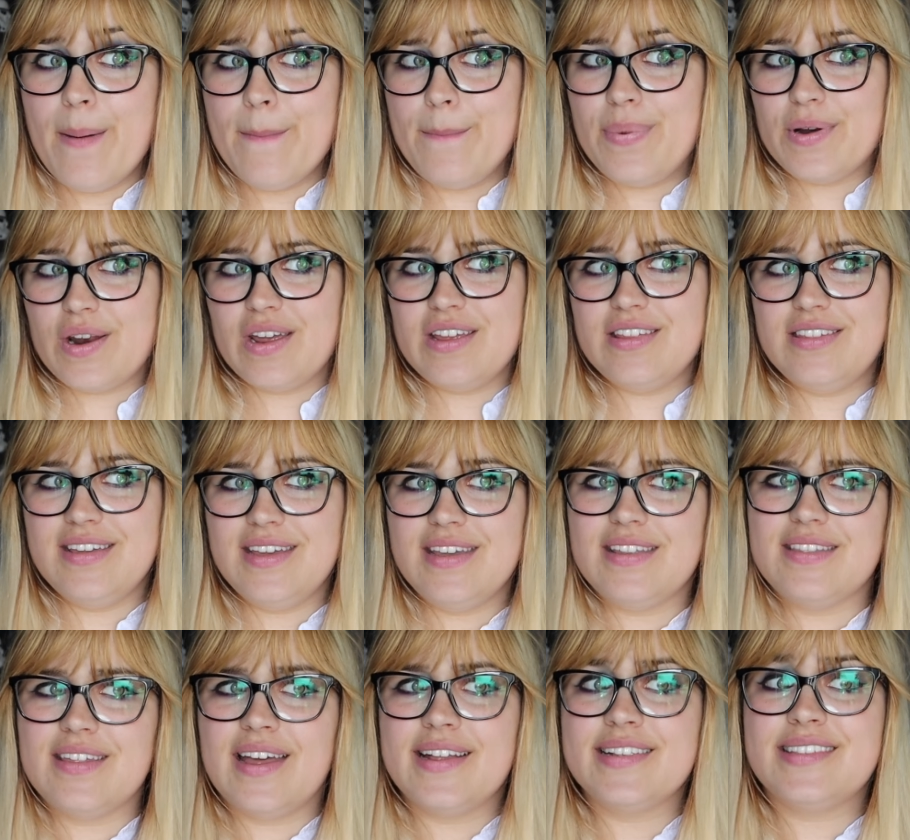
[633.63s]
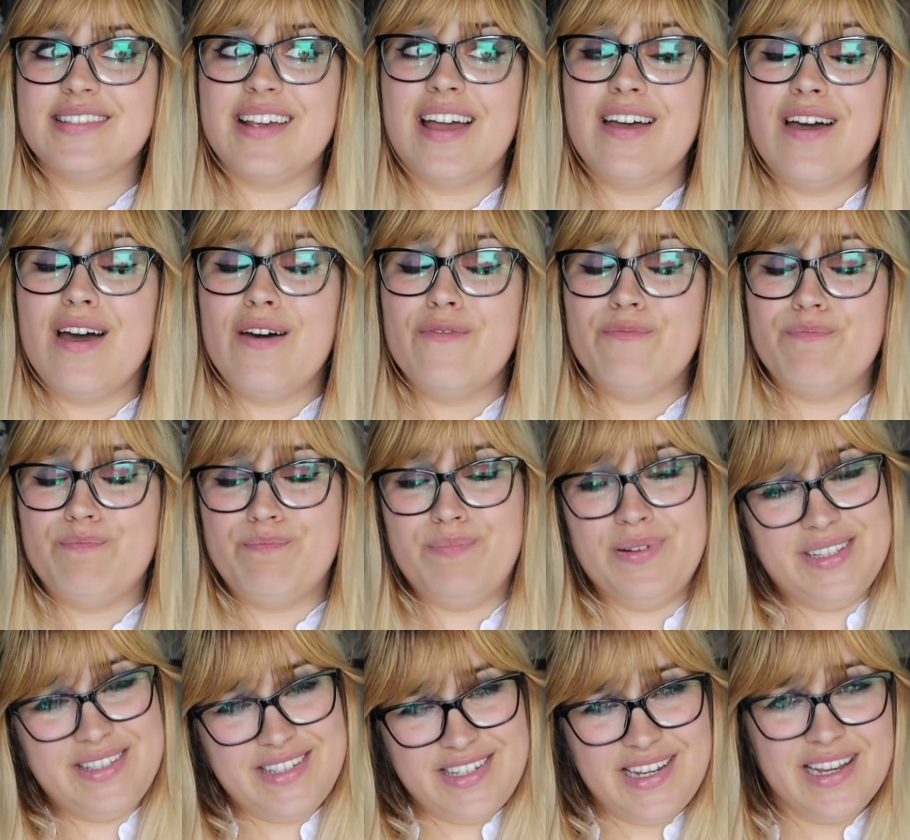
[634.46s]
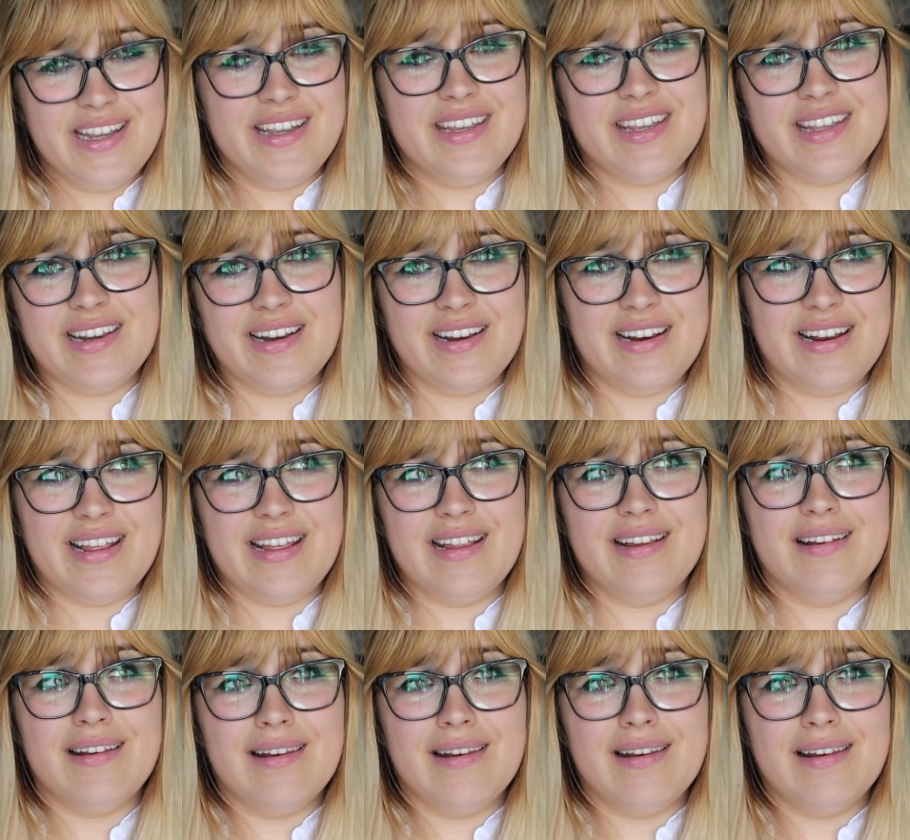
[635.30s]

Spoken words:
but I think that's a particularly